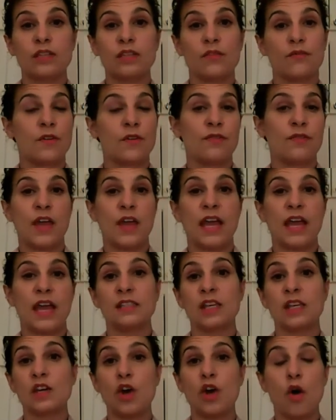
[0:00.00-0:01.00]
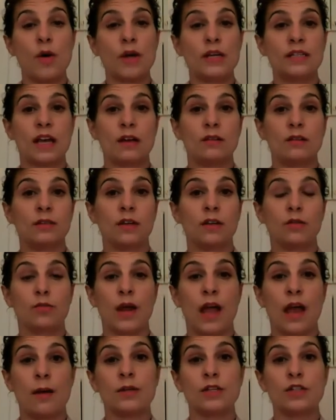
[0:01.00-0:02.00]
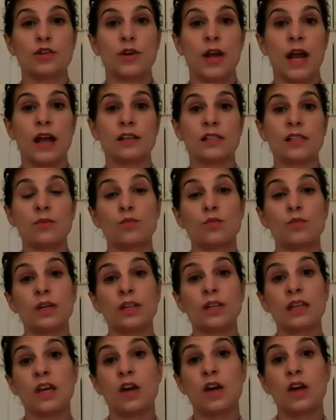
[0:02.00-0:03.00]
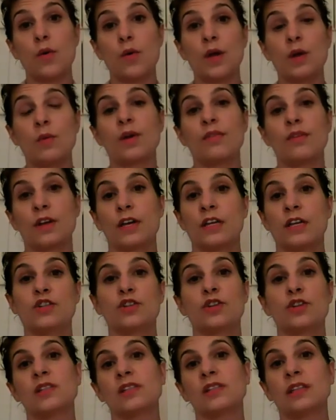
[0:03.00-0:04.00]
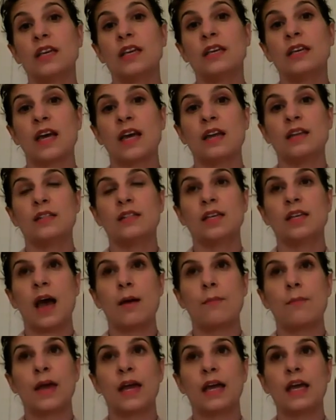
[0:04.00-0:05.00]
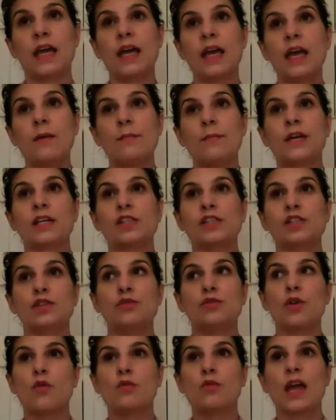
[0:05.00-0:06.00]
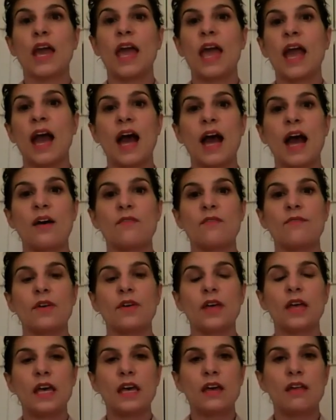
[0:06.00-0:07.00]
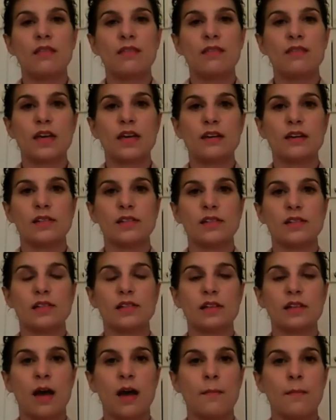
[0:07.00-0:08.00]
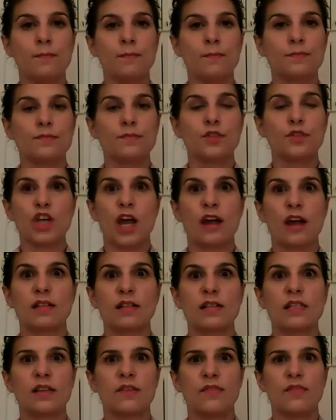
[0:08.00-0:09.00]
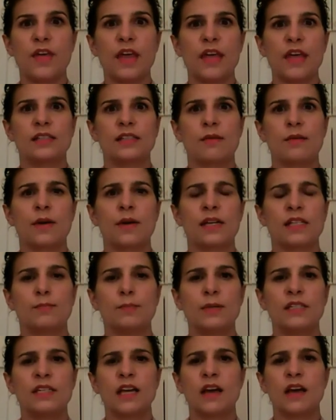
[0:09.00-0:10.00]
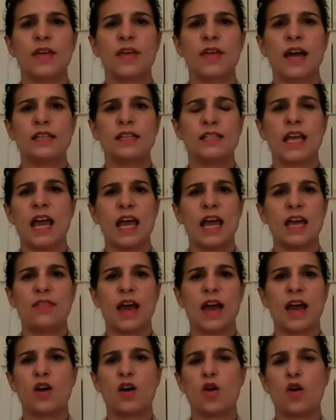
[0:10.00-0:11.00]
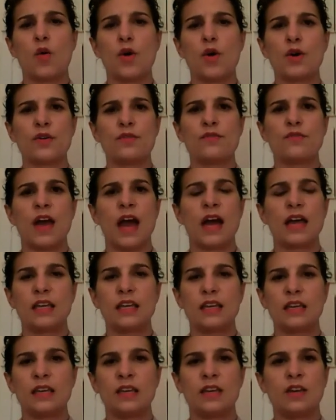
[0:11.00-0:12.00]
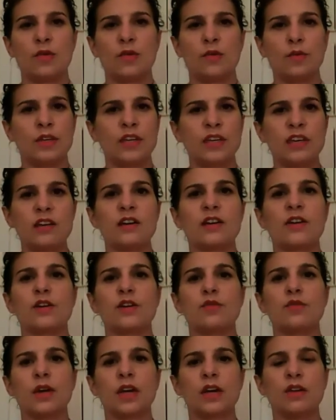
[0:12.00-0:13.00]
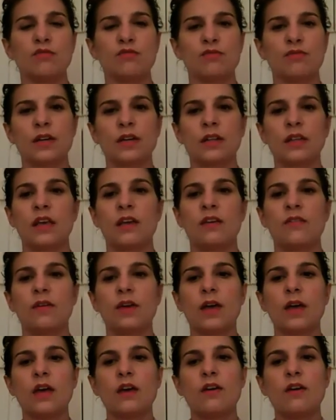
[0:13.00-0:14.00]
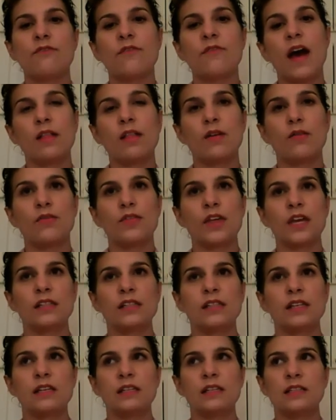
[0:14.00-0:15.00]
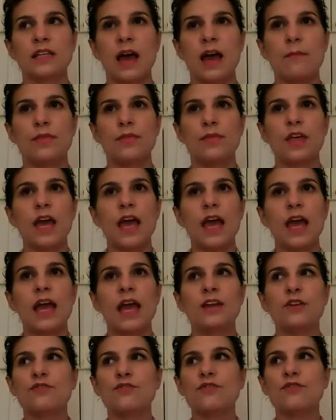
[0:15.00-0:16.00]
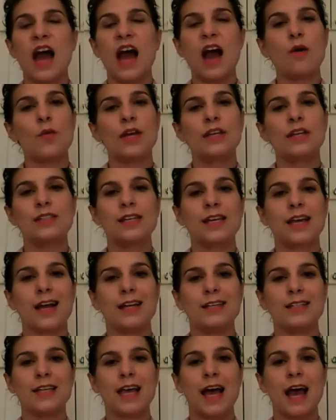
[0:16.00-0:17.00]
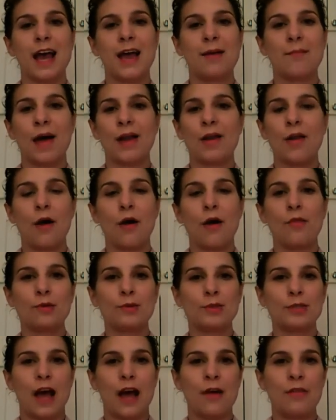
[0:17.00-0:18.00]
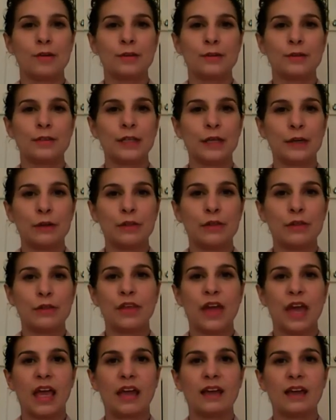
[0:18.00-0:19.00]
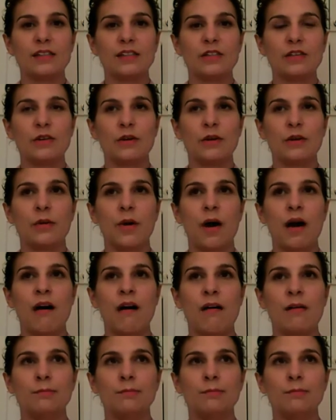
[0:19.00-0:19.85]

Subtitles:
different things and going down little rabbit trails and really going where their interest leads on a topic, because you don't have this checklist of things that must be done that day, that quarter, that, you know, year. You can really follow things in depth, and you're not wasting on time on all those other little things, you know.